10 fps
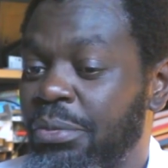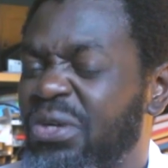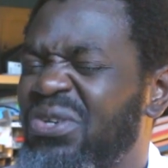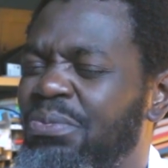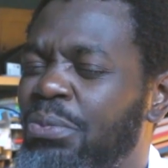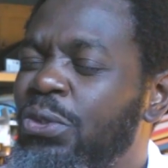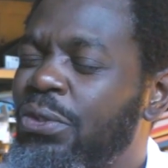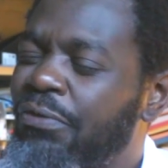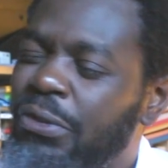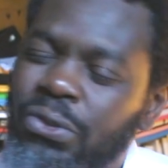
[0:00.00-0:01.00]
because
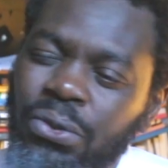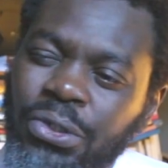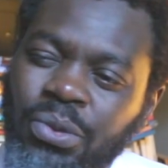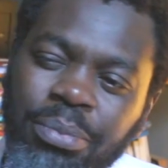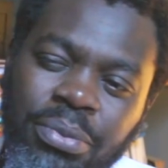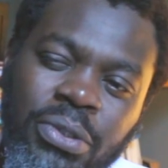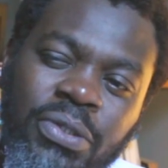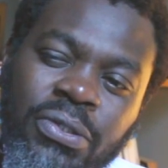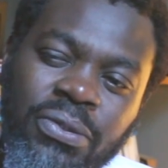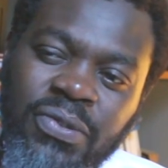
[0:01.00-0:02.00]
most of the stories were
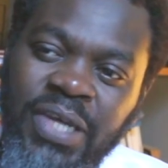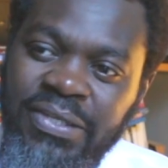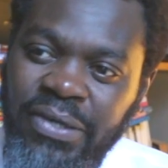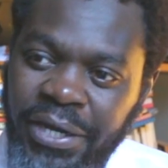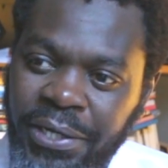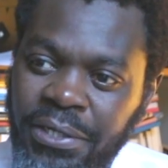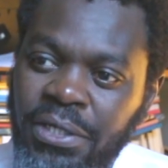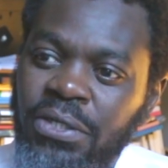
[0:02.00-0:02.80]
political satire.